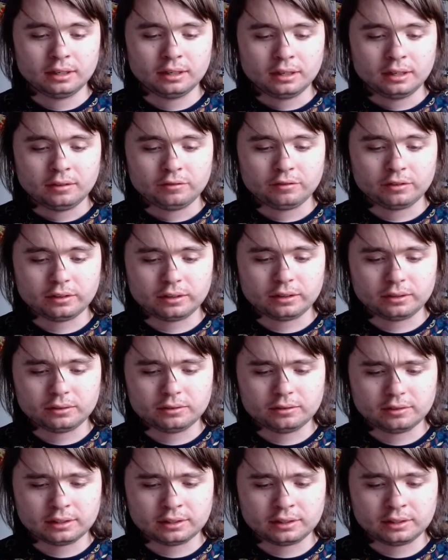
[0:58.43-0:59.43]
For those
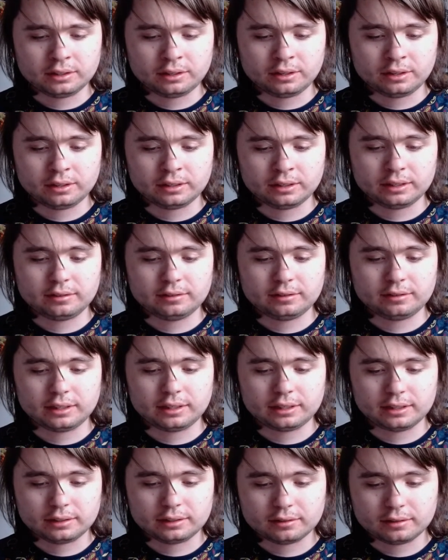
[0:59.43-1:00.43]
in the United States,